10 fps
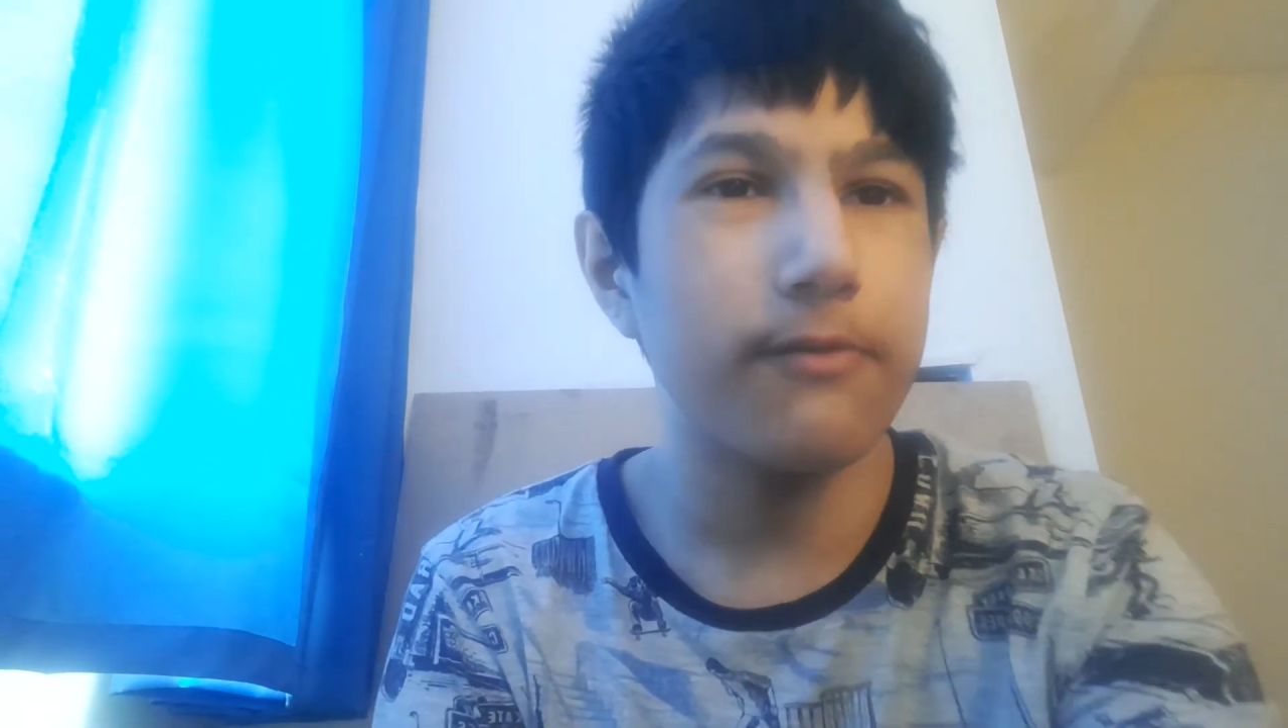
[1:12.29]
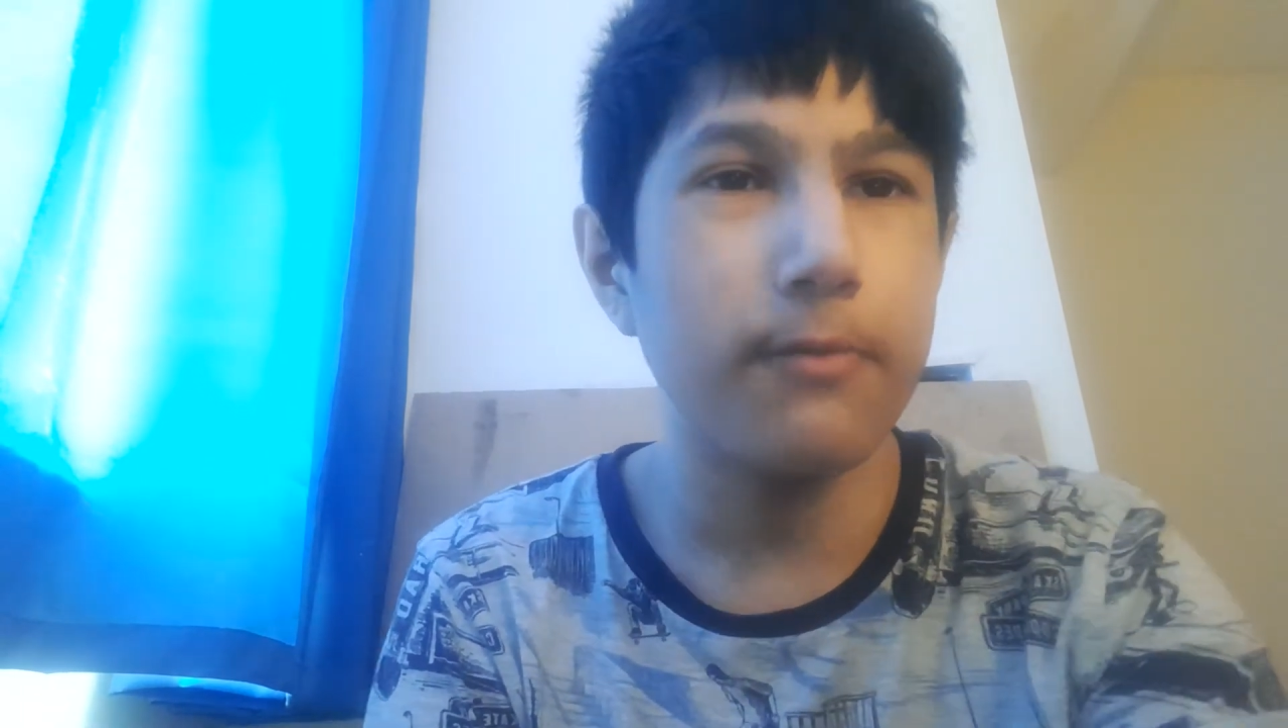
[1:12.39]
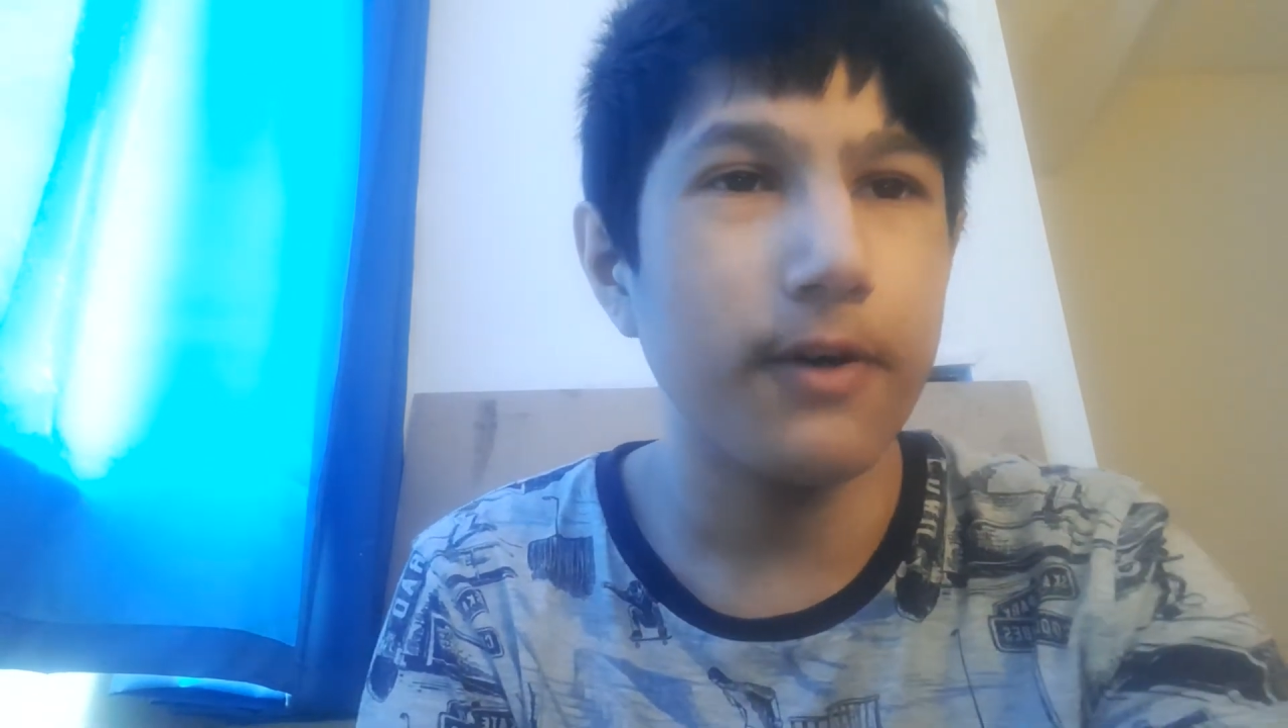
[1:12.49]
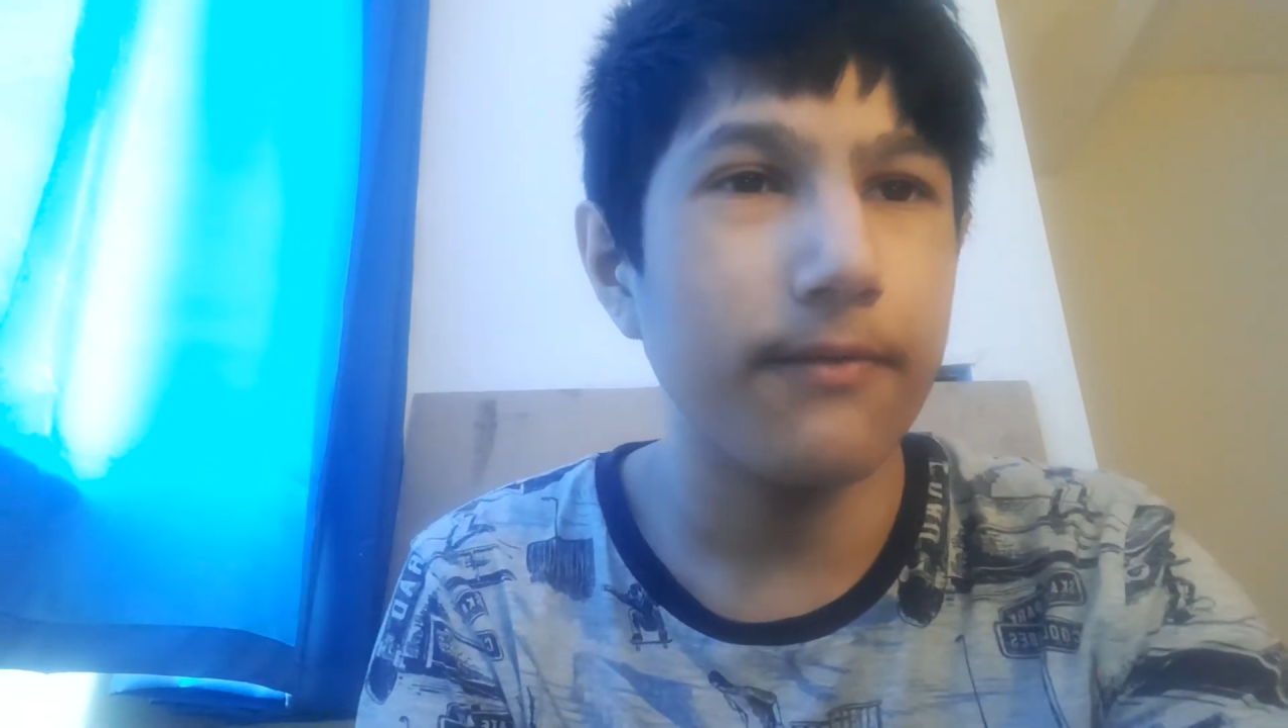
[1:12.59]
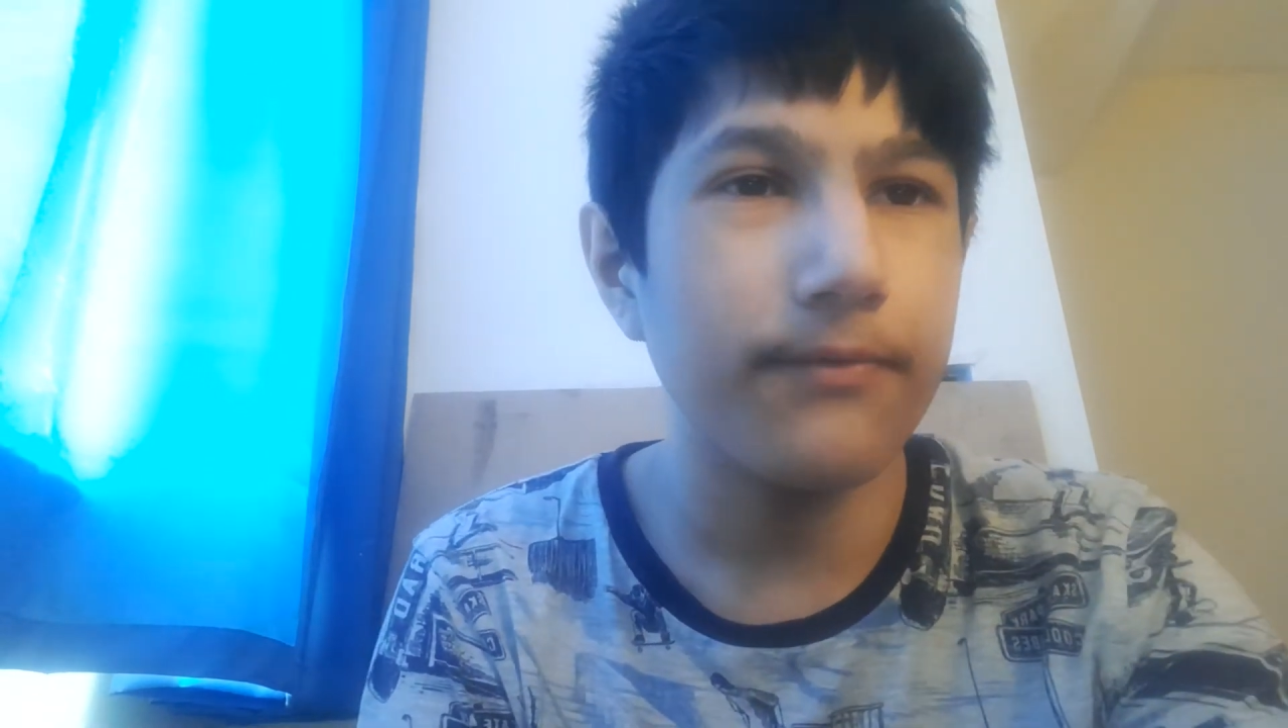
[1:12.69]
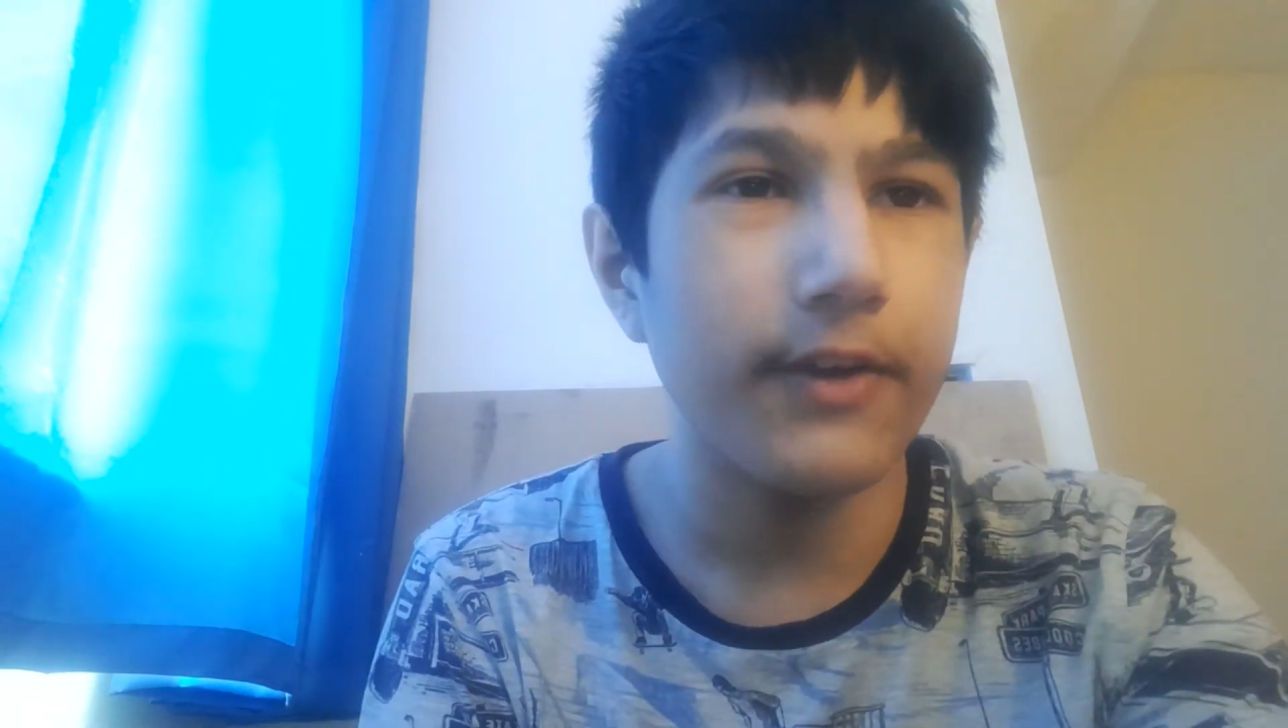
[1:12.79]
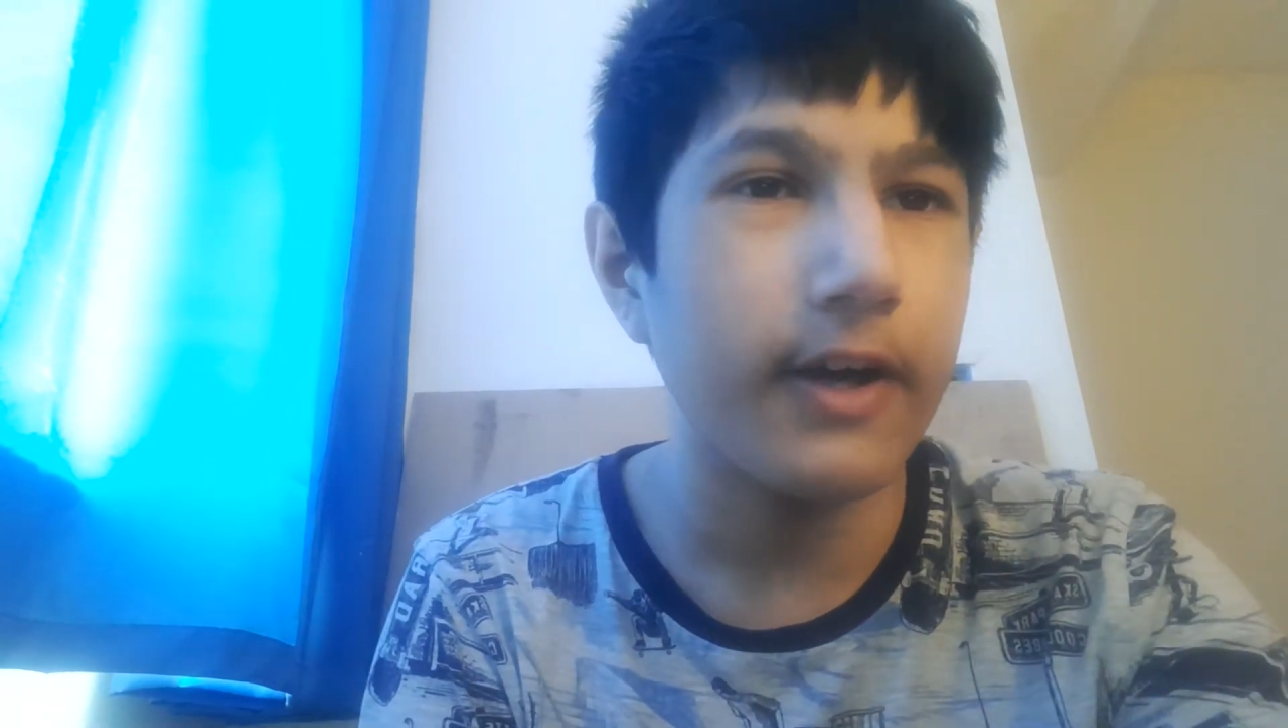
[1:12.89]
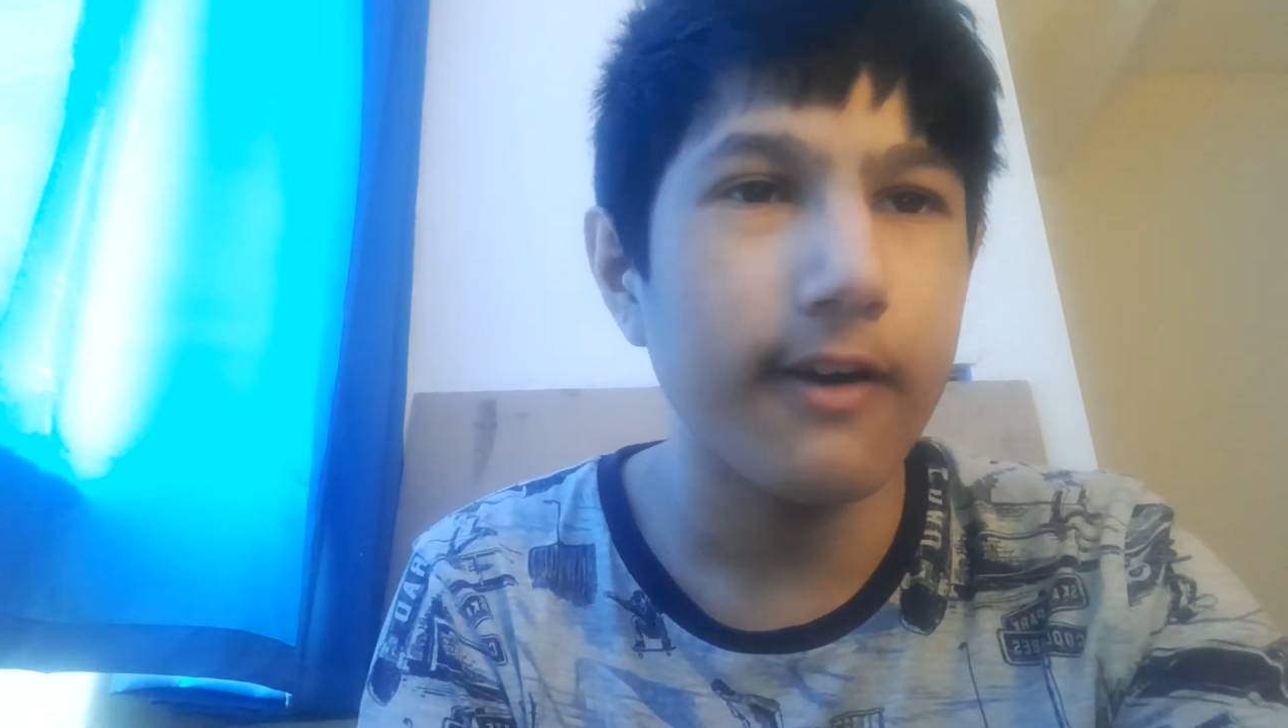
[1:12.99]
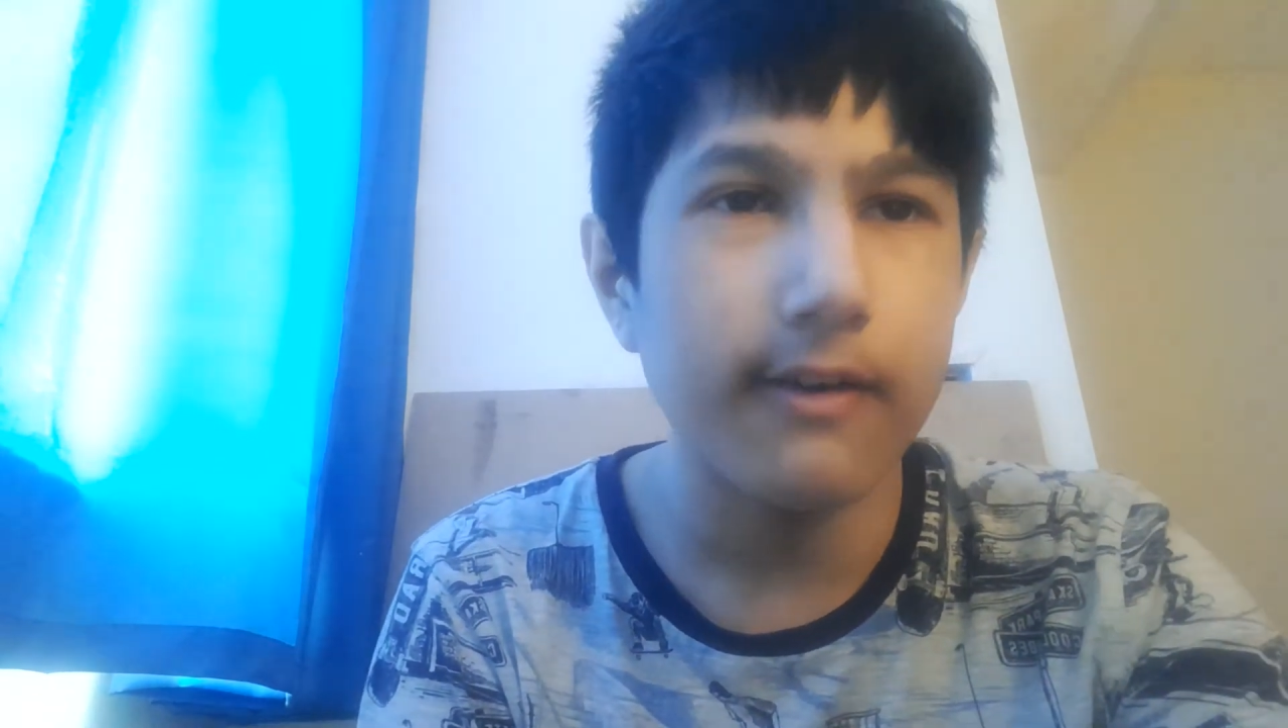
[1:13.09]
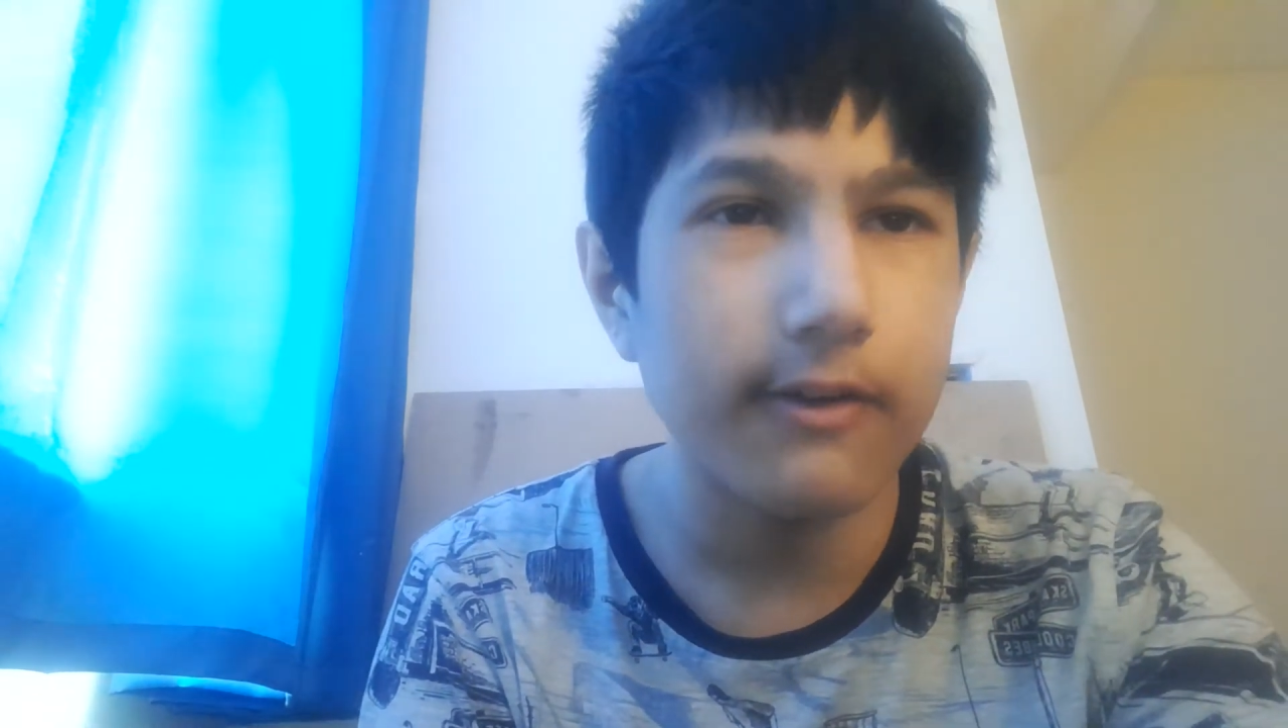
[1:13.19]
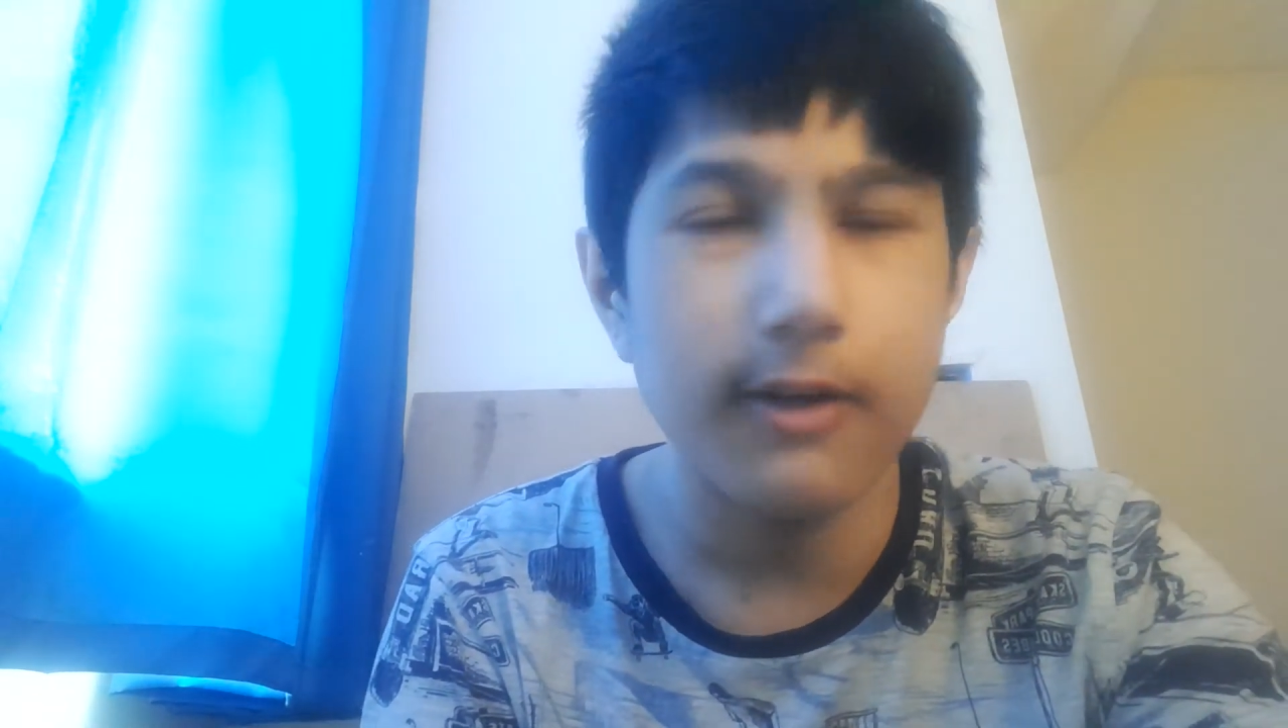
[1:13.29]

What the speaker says: But, yeah,